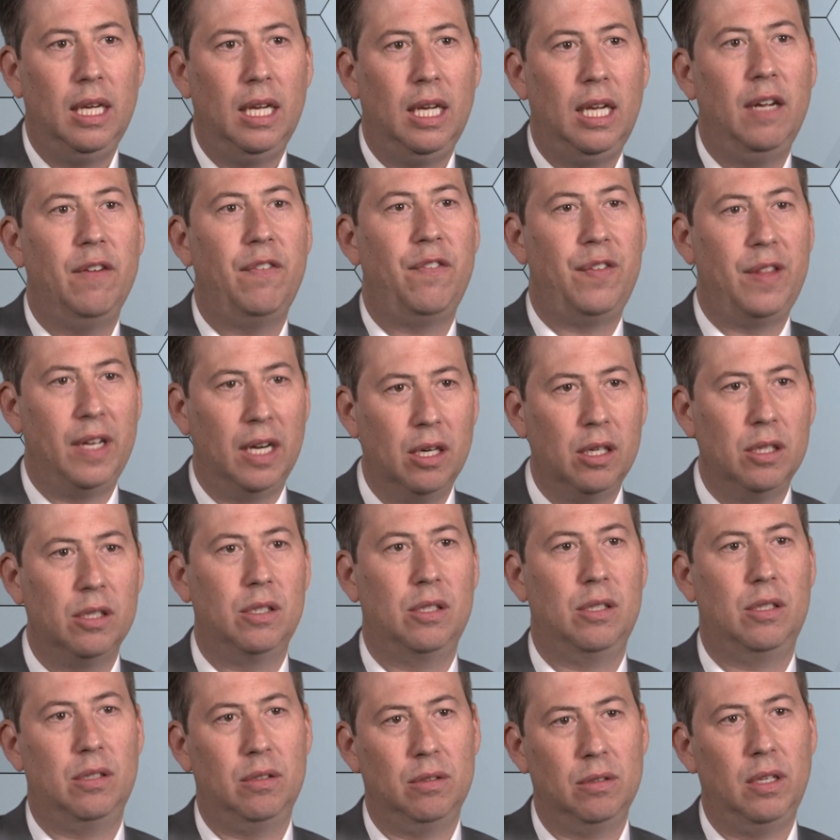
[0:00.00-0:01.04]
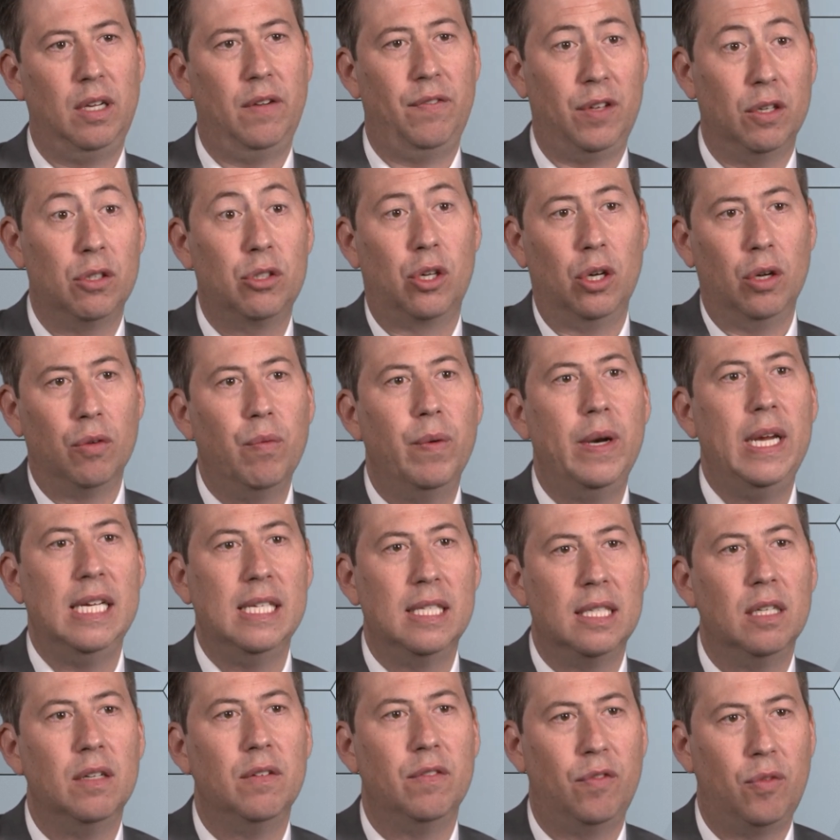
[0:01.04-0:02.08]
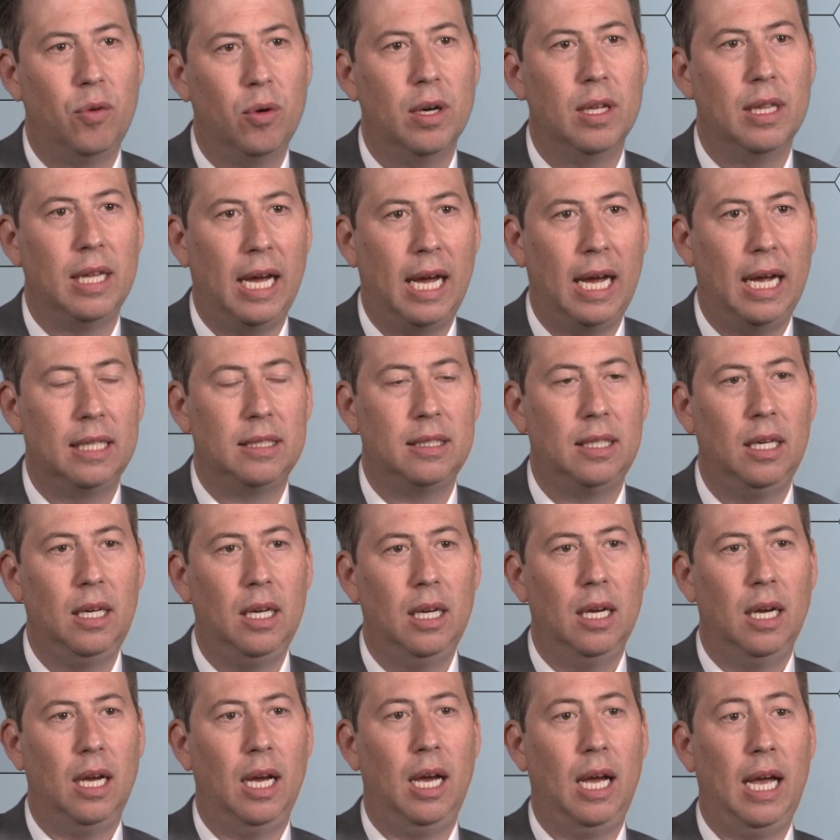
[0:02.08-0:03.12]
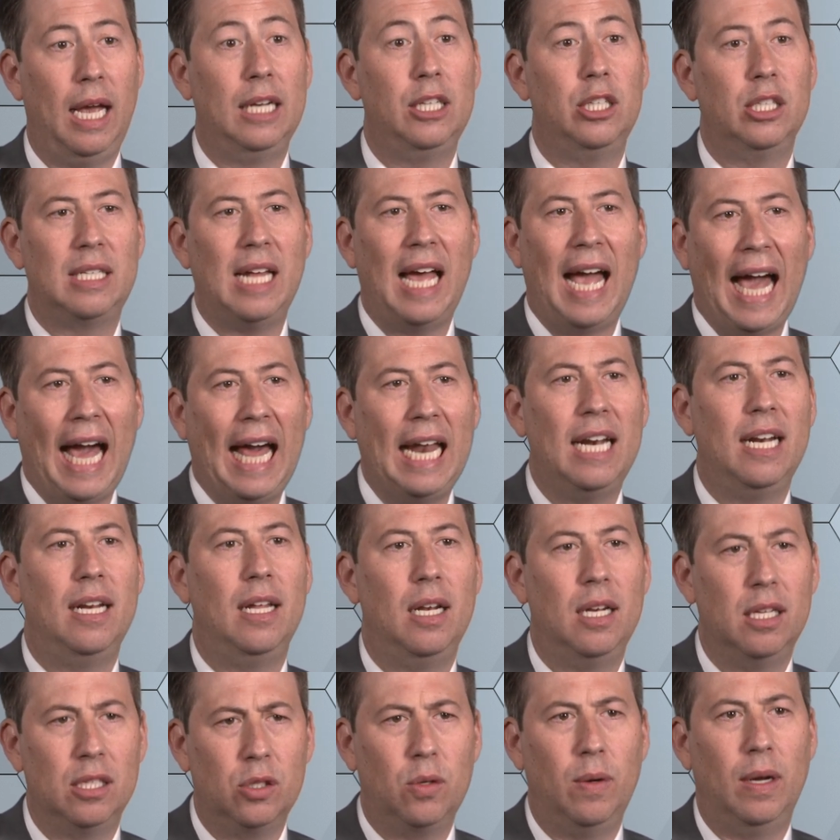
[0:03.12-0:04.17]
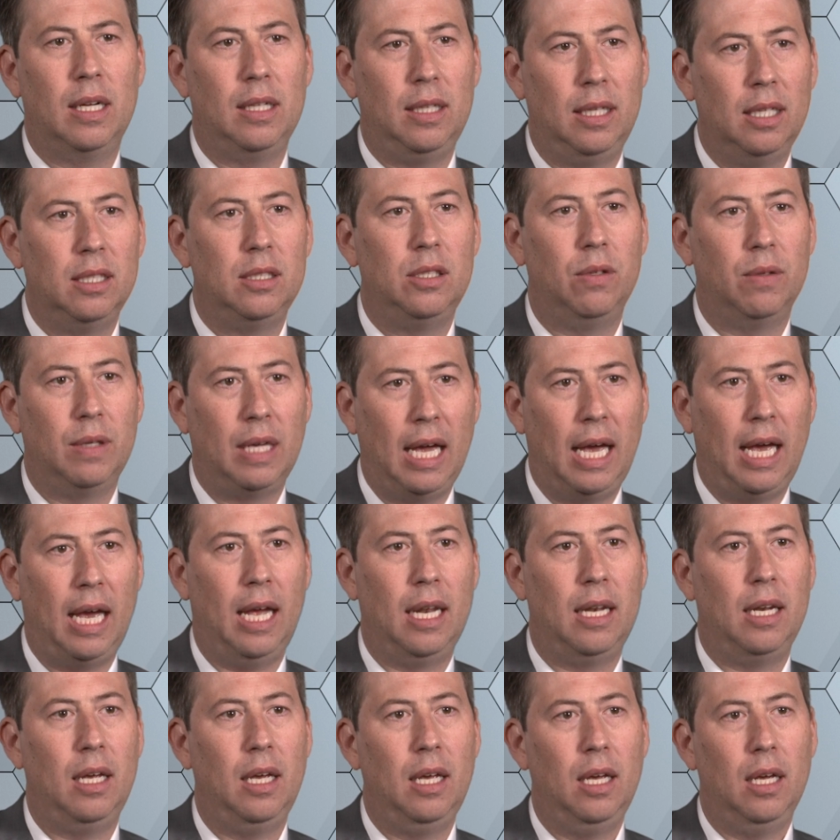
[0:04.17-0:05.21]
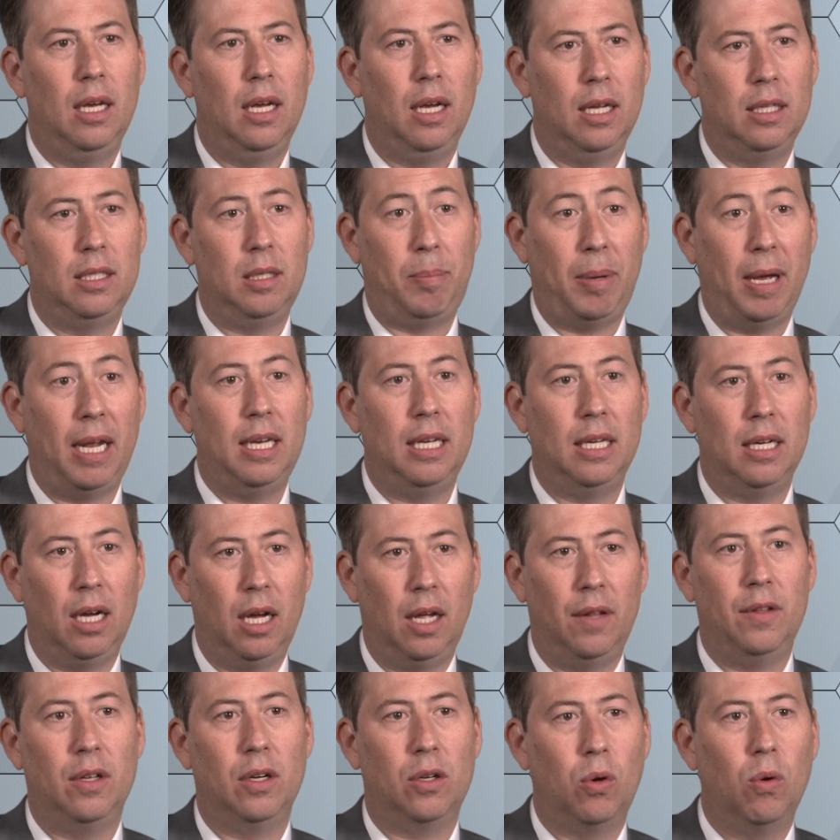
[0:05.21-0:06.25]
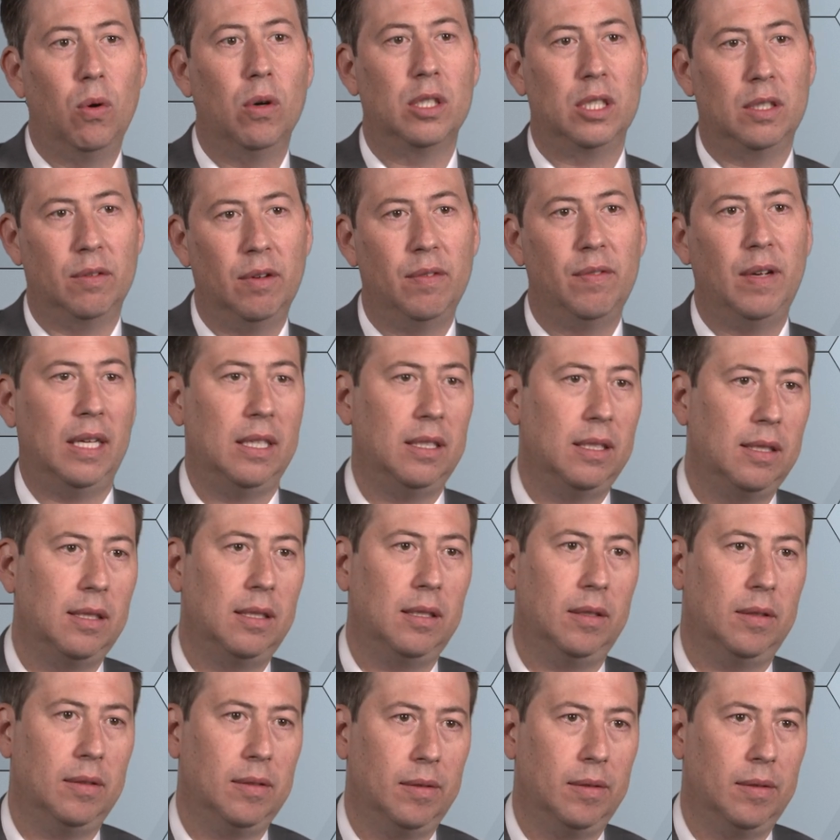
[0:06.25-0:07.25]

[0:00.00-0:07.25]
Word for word: if there's if there's good reason for that, uh, and just to add it in as quickly as you can, uh, depending on the course of events.